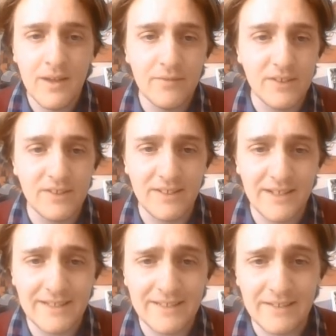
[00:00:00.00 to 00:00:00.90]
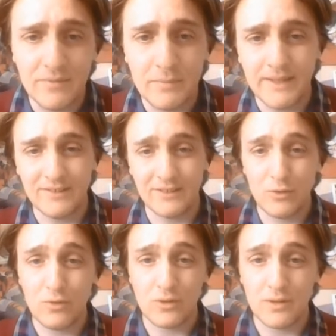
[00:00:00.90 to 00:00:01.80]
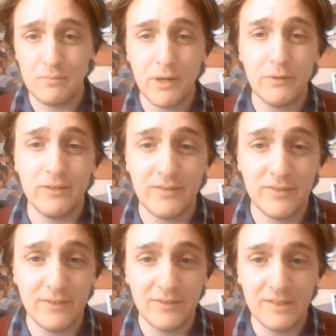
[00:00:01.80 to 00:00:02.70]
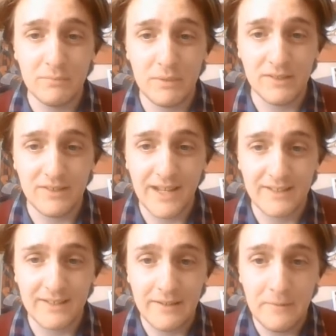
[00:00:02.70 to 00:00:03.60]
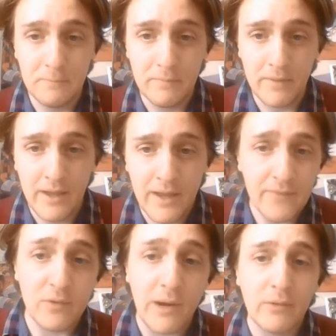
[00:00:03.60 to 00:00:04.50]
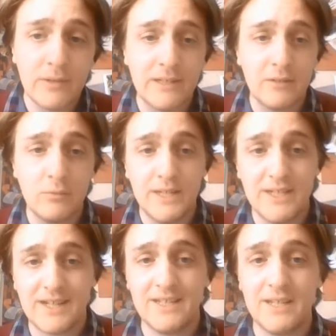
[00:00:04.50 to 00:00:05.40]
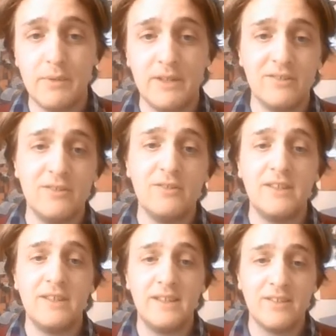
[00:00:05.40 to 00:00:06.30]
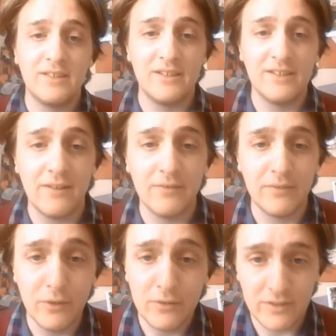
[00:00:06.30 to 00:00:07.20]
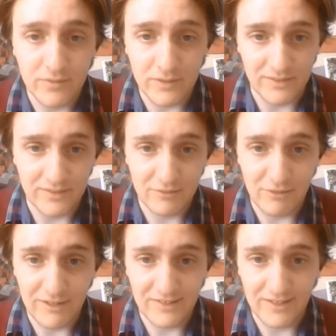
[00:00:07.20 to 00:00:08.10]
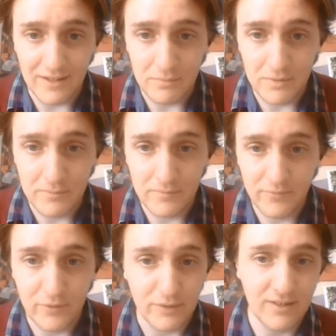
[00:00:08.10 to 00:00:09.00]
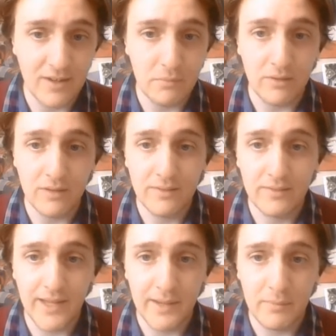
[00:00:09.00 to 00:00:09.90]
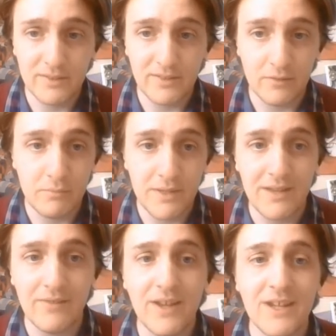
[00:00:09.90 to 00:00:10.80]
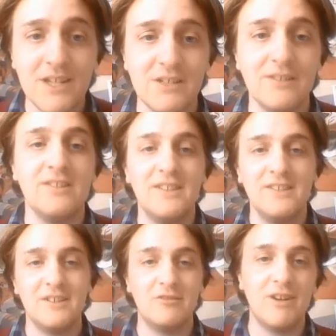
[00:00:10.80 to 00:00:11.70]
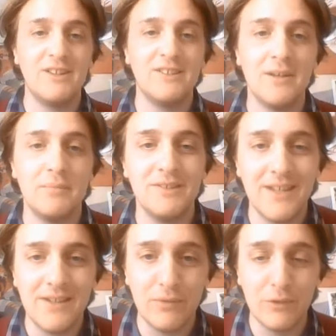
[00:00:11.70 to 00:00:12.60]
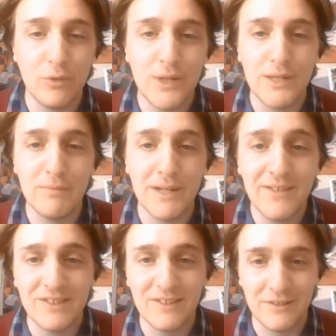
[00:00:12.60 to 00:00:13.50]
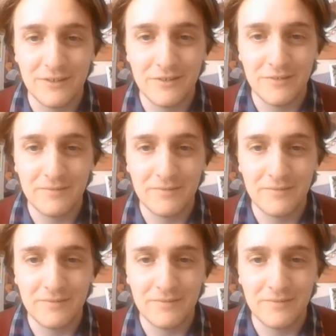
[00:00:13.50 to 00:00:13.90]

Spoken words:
Versatility for me is a core component of Susie's personality. Throughout Little Witch Academia, Susie is herself not adverse to dressing up. For example, the episode Be Affection sees her dressing up as evil Queen Maleficent.